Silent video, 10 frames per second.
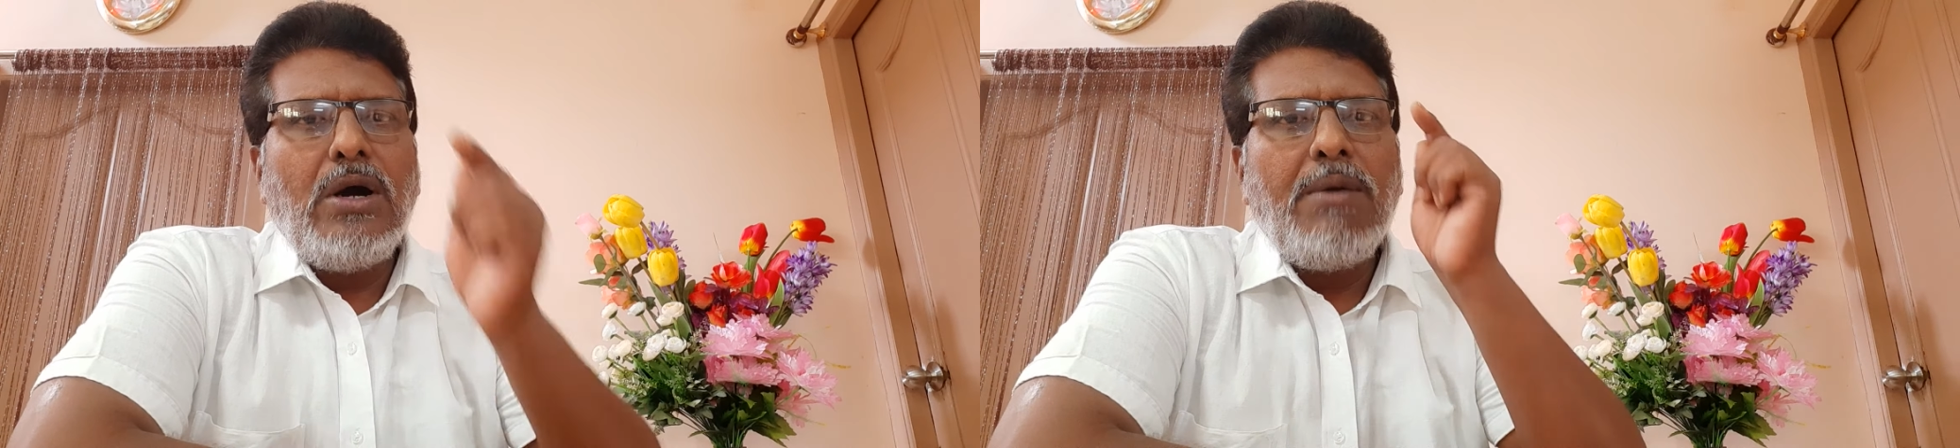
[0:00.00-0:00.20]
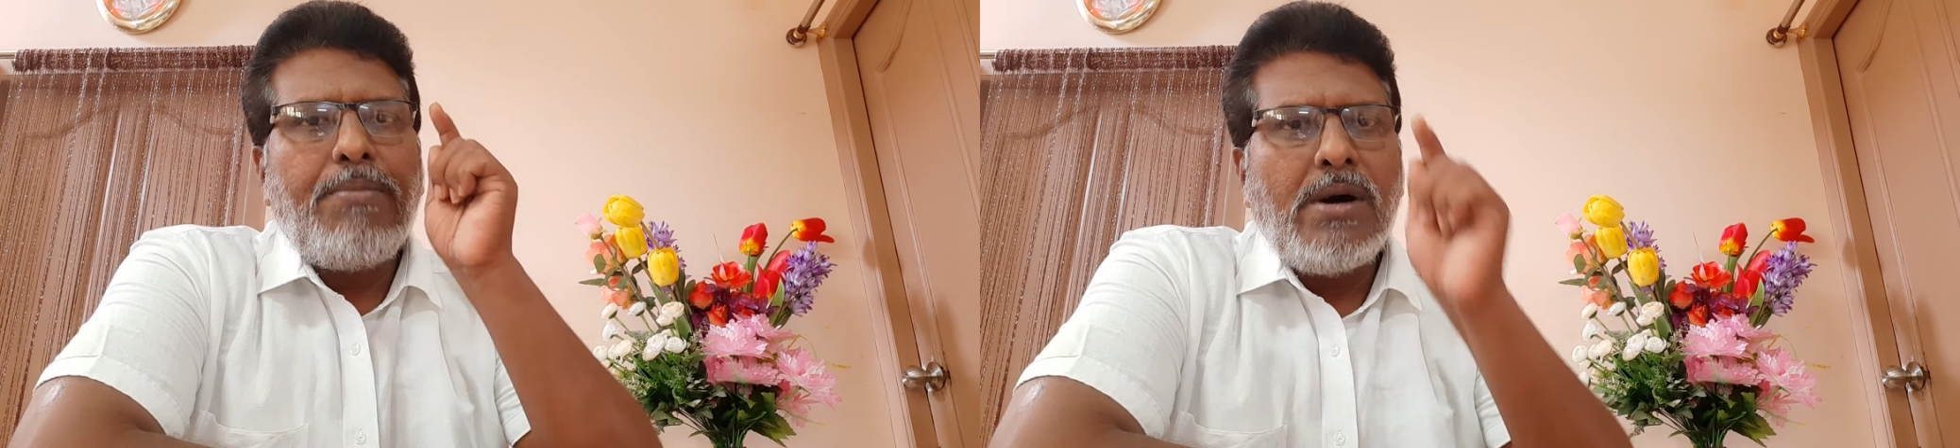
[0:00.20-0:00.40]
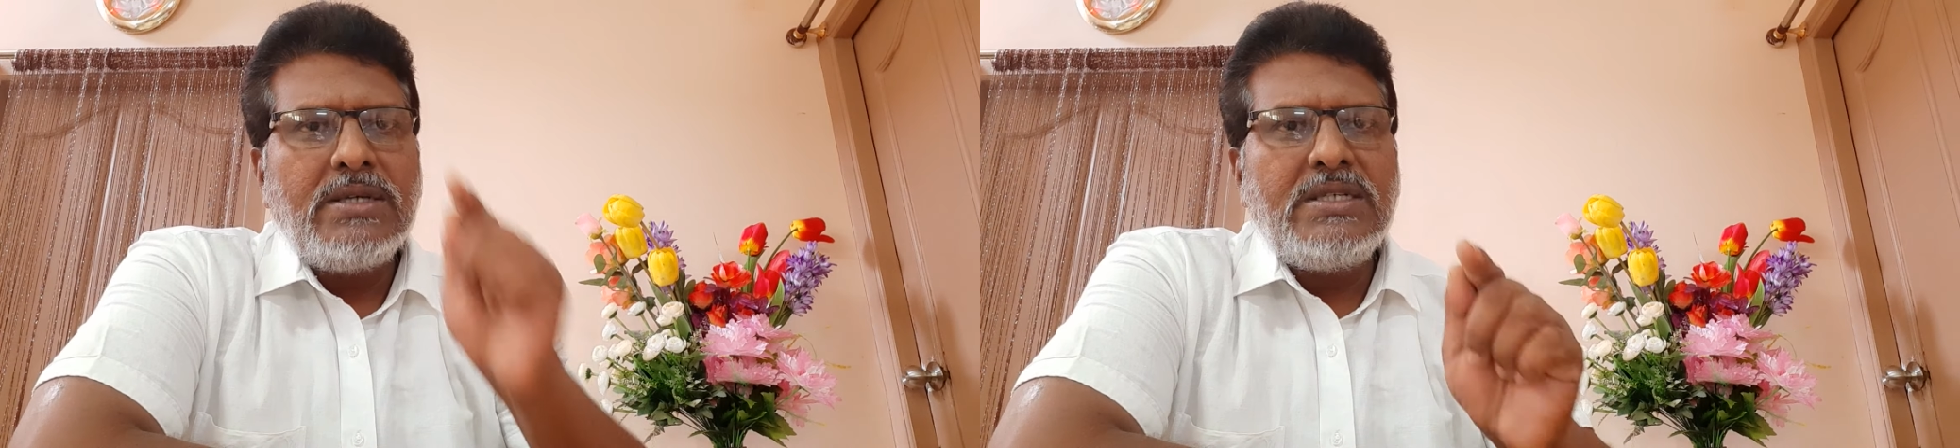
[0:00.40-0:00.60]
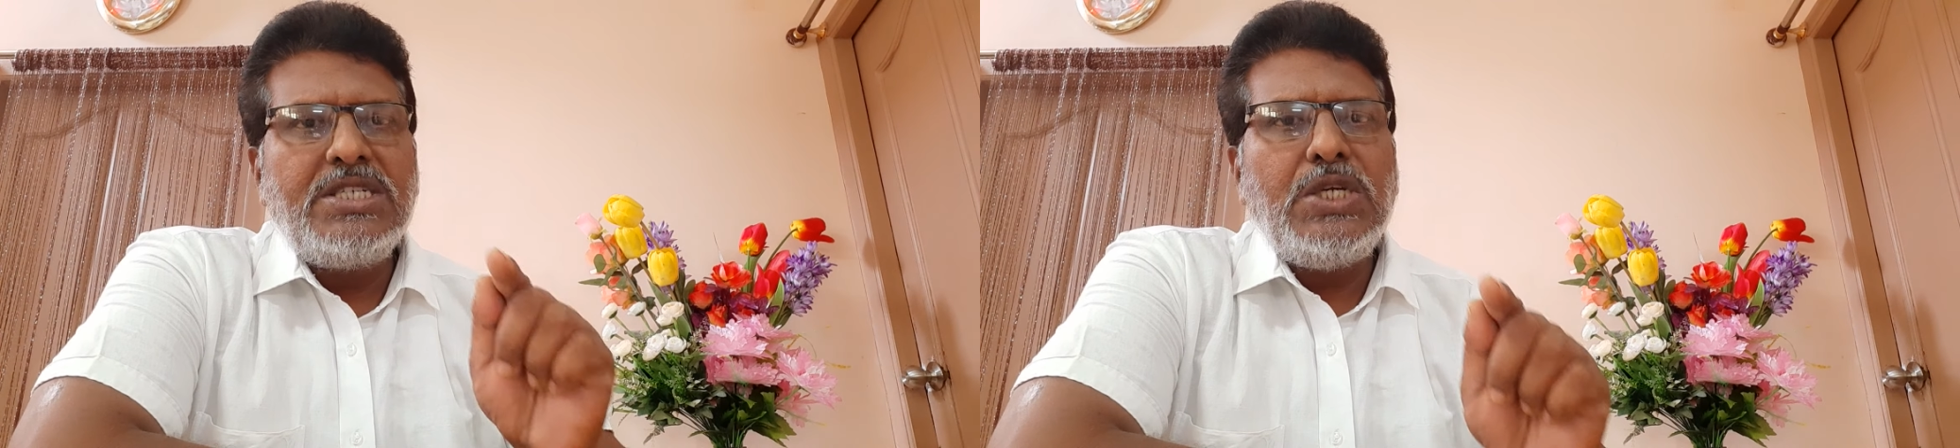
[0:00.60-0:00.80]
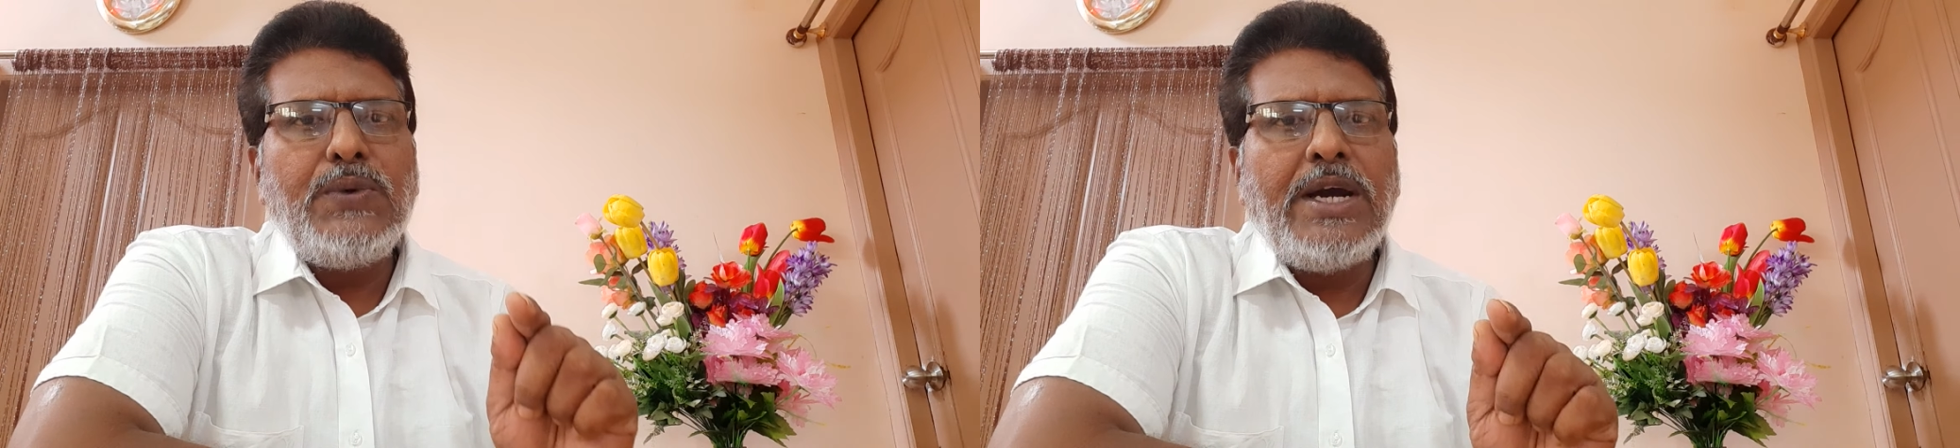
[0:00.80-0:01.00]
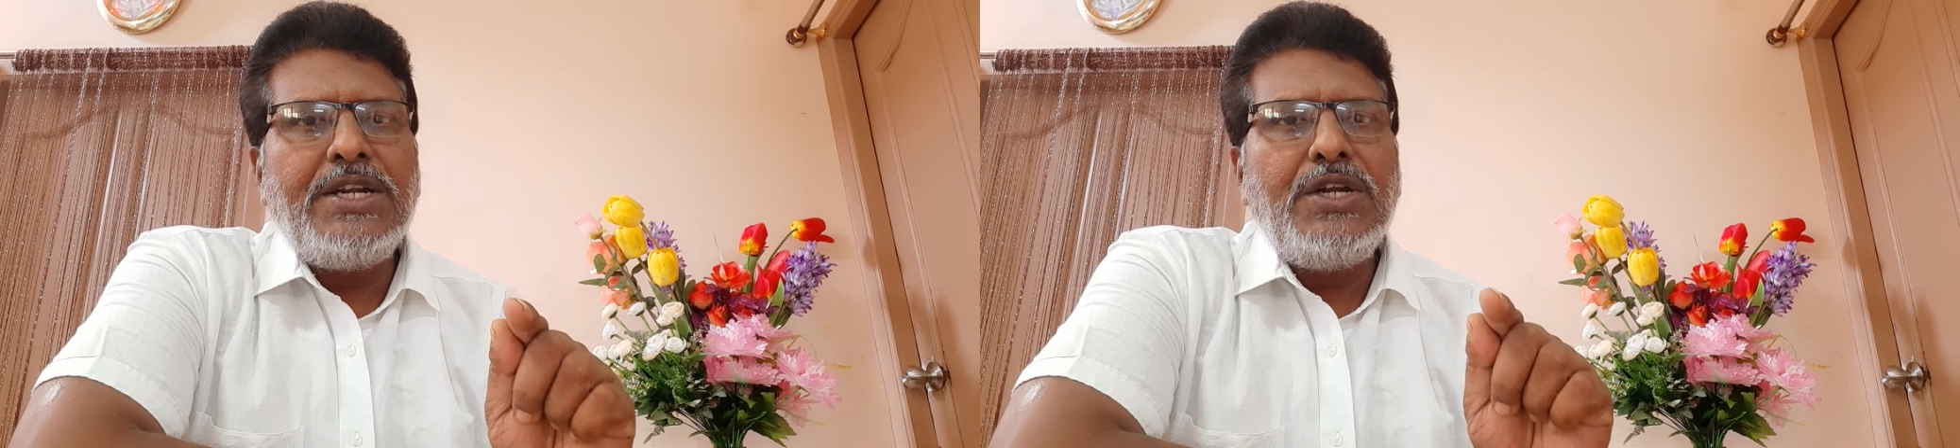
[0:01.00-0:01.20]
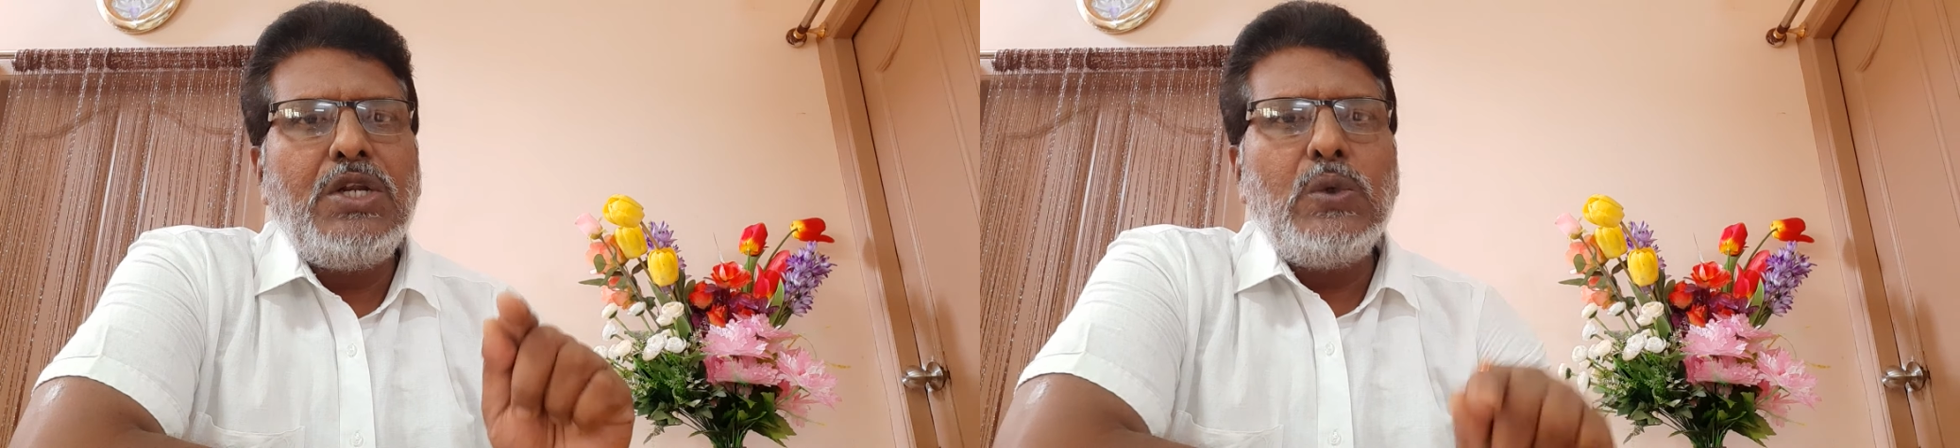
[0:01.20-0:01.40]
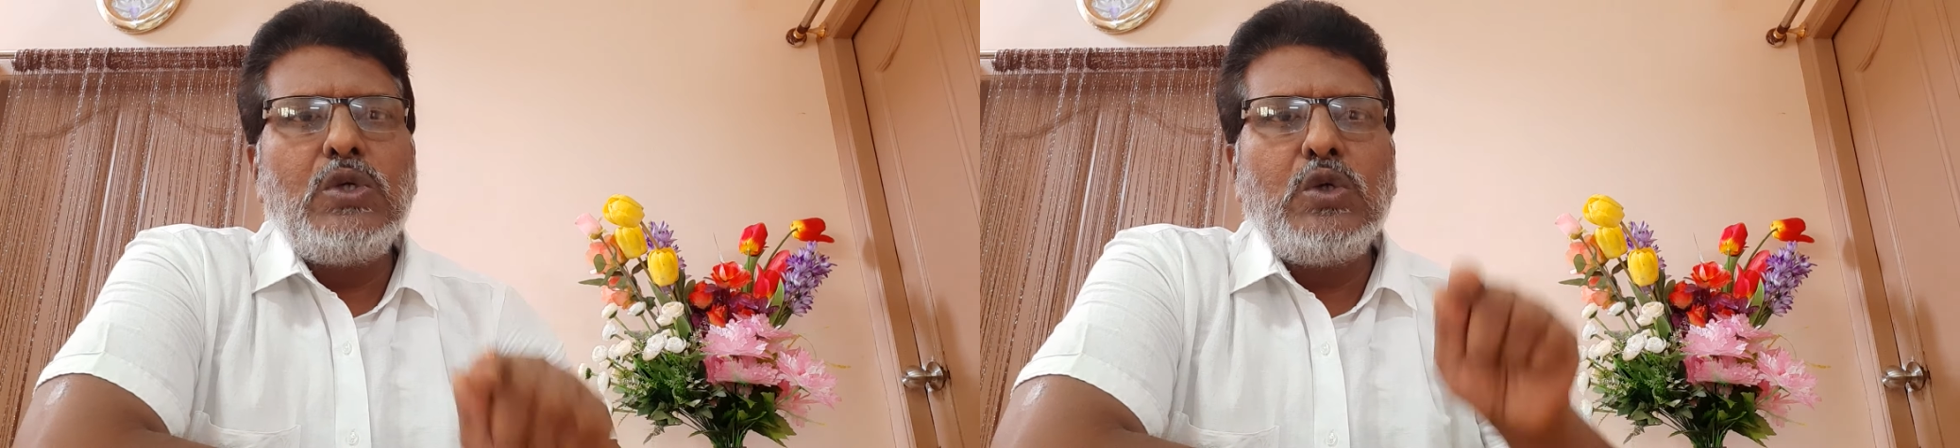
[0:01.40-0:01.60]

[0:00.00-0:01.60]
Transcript: a positive attitude